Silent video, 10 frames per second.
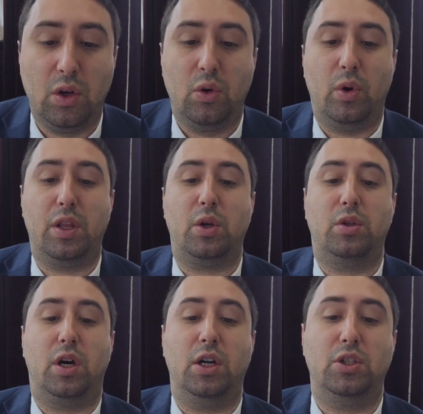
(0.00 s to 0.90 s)
whether you
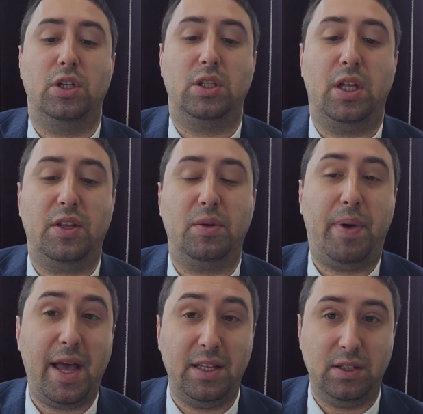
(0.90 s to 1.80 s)
touch it, so then it
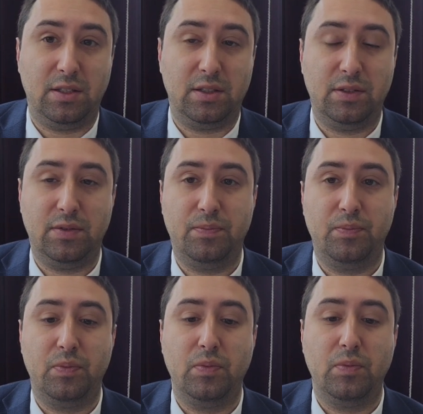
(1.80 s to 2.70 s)
depends.
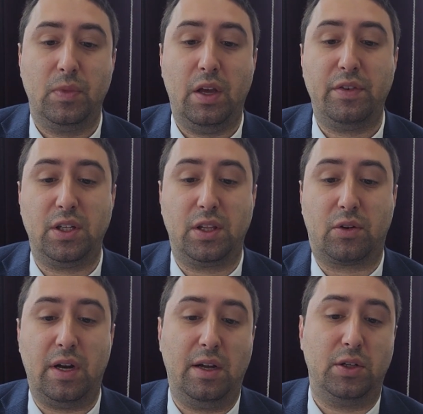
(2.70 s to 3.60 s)
If it's on the
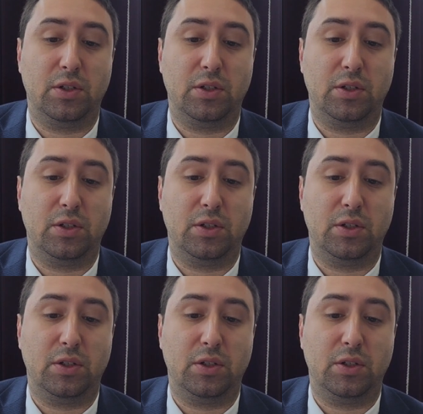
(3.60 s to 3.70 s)
ground, you're